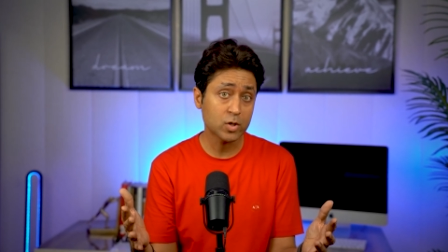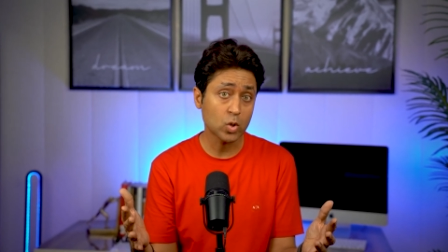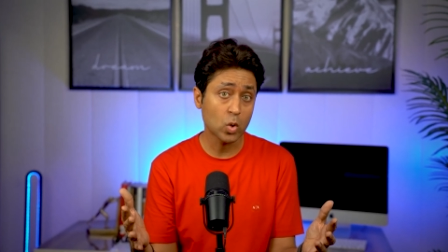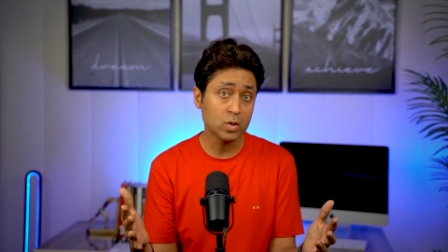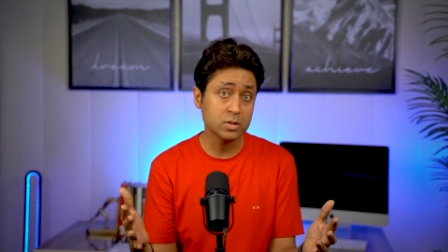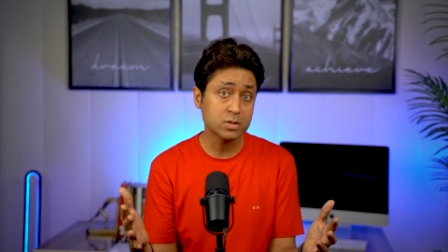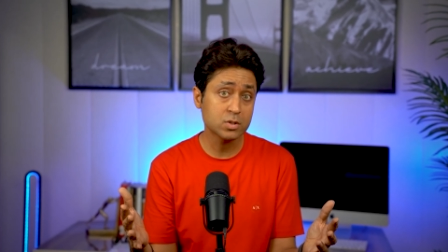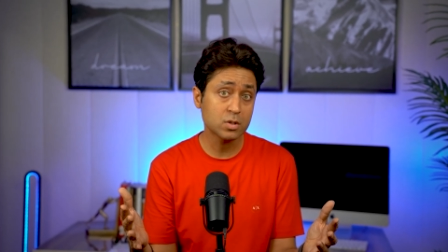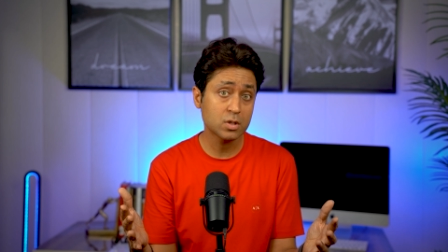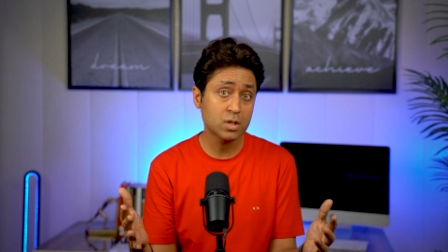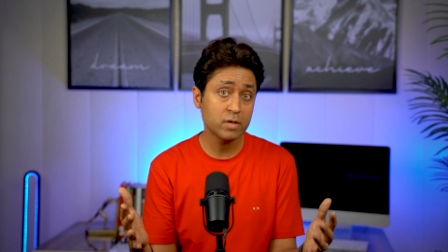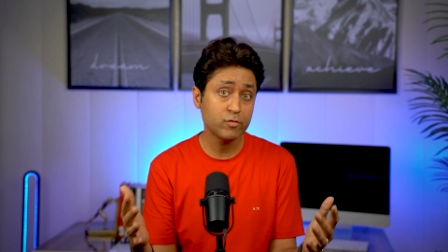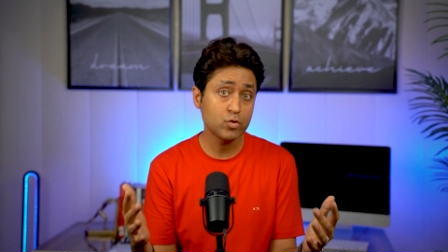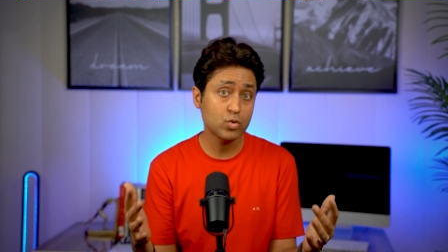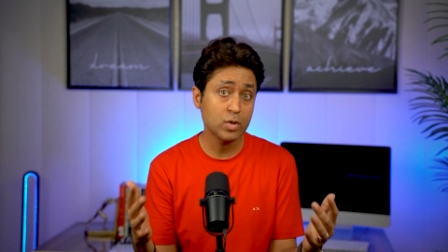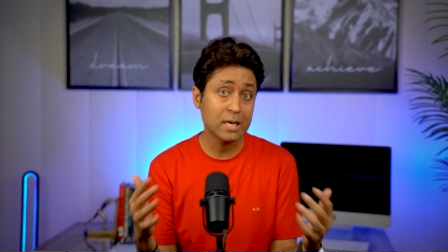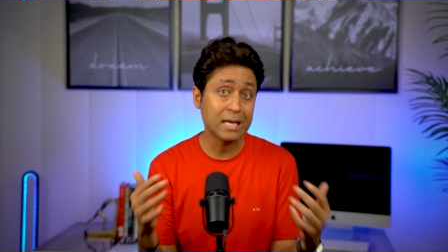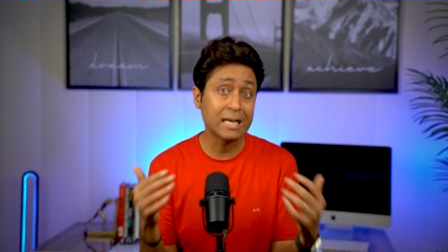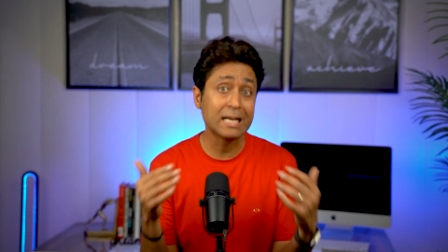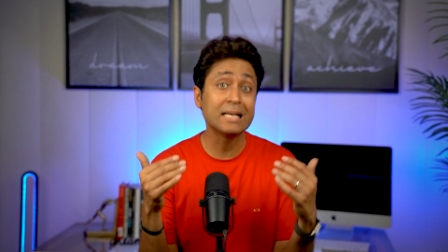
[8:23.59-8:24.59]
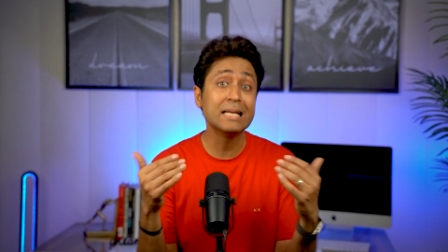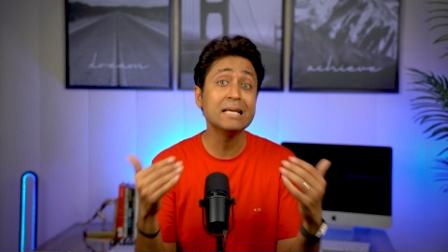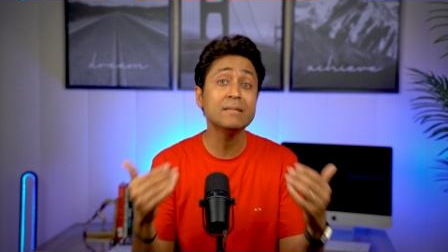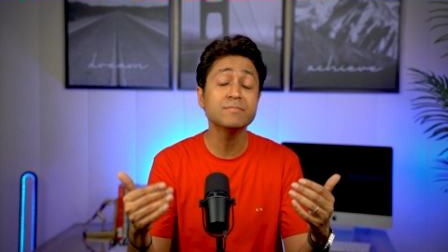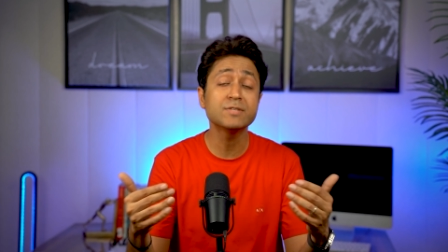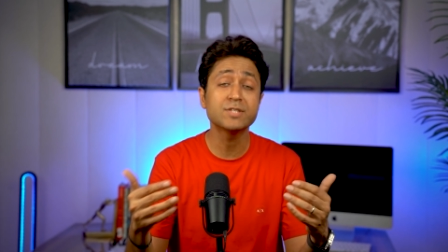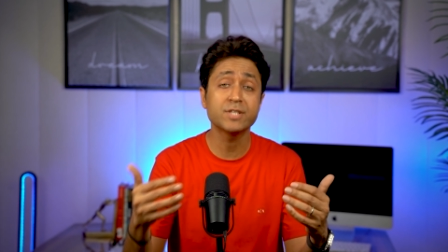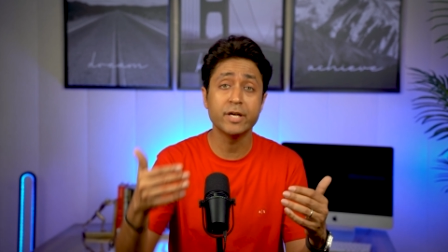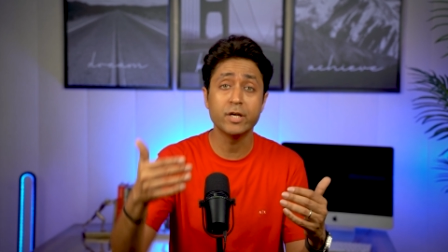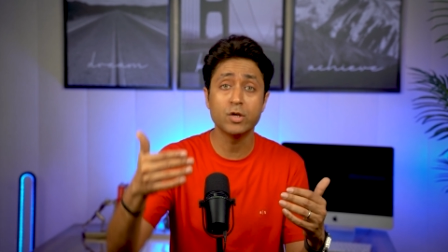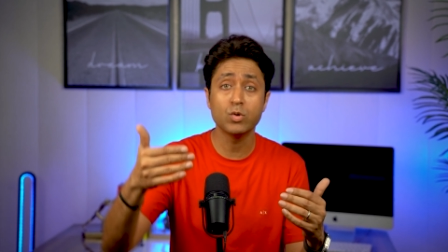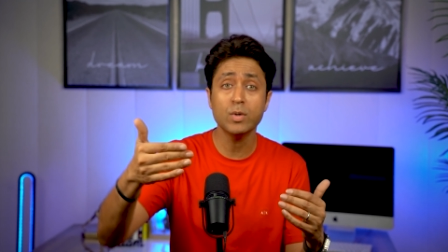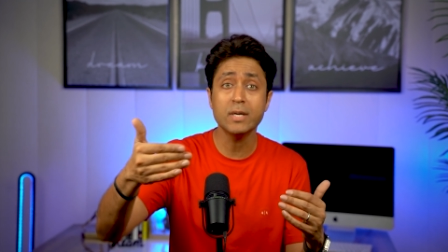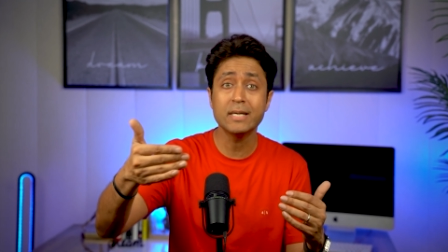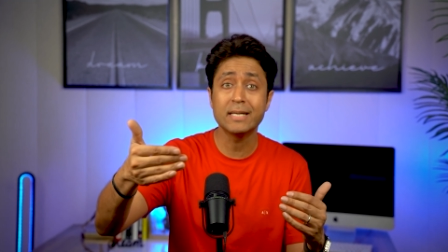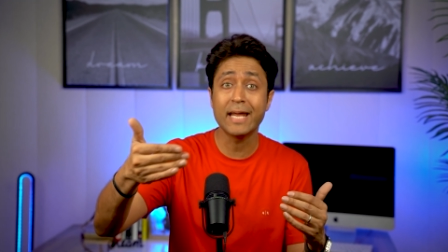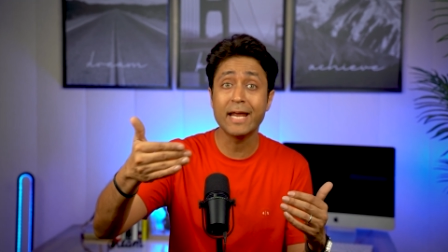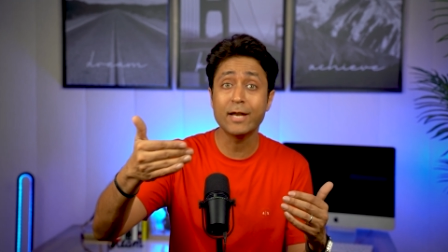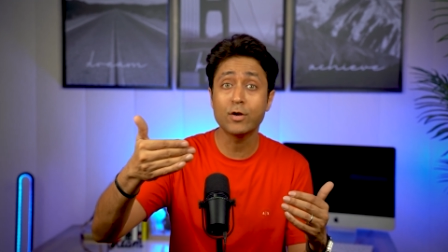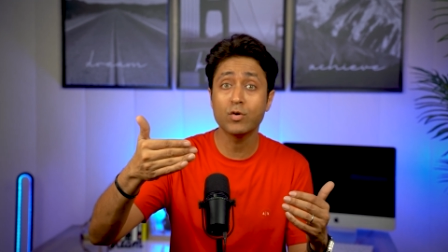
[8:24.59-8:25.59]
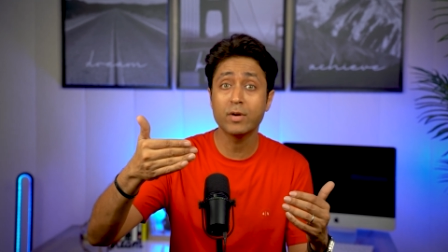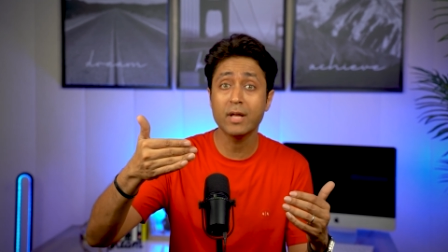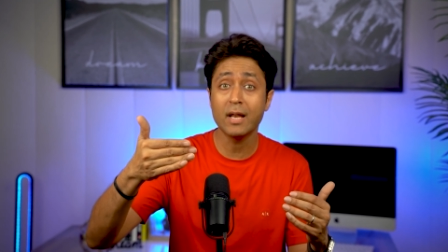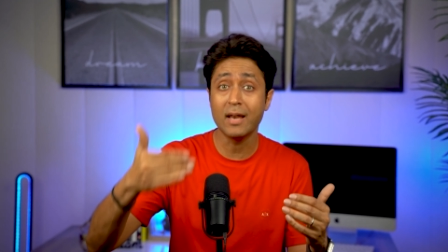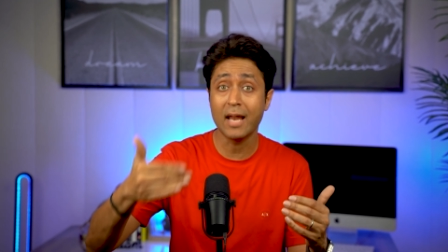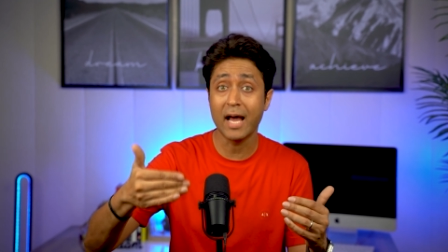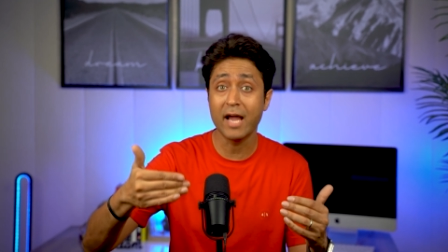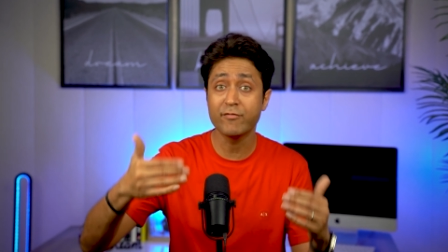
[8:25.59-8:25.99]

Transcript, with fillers: but also give you a glimpse into a day to day